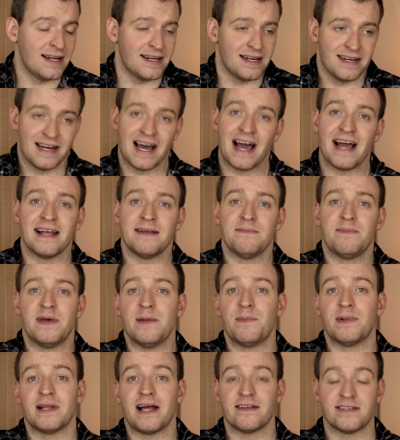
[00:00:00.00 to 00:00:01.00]
9
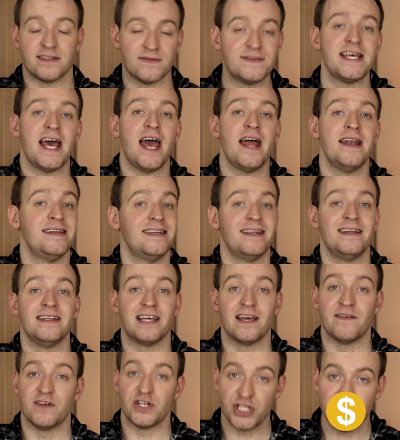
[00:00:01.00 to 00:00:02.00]
people out of 10 didn't
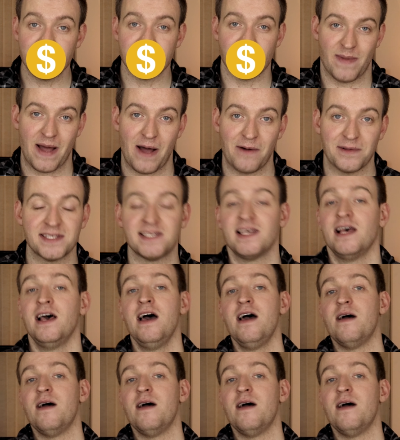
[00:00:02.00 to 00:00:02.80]
give a shit about,